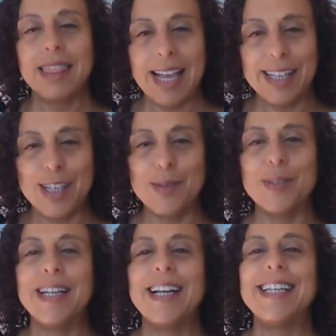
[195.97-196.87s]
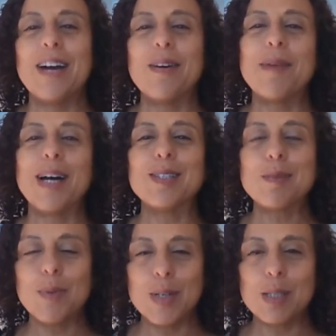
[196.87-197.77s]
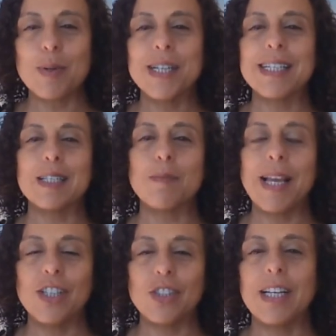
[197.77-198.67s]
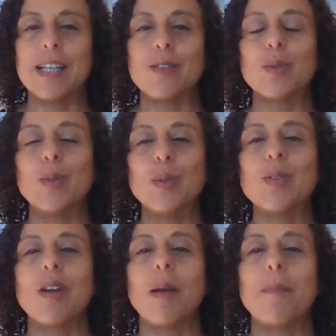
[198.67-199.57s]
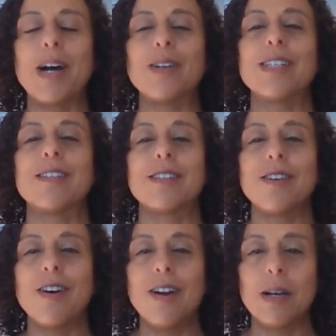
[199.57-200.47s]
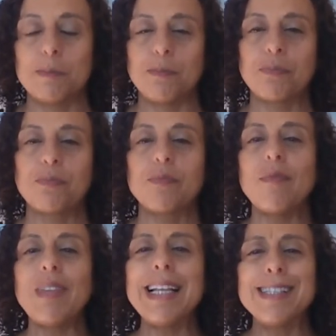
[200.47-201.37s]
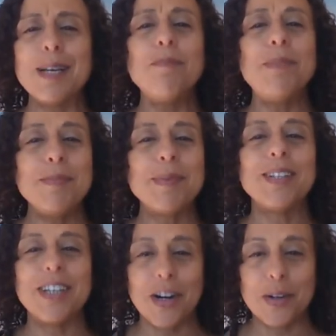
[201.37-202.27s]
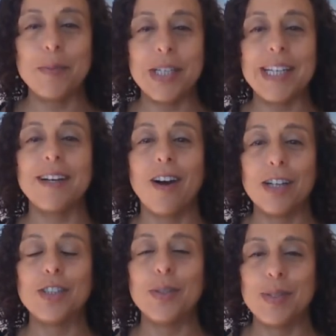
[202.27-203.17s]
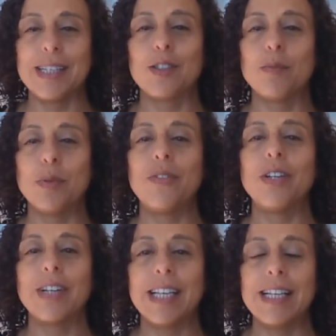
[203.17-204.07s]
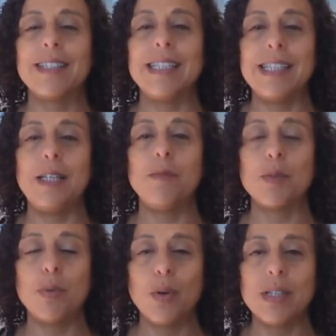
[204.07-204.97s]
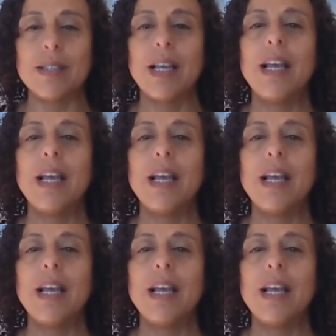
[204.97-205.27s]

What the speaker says: Thank you. Now about sports participation. As schools are about to start, some people in our community are choosing to put their kids in team sports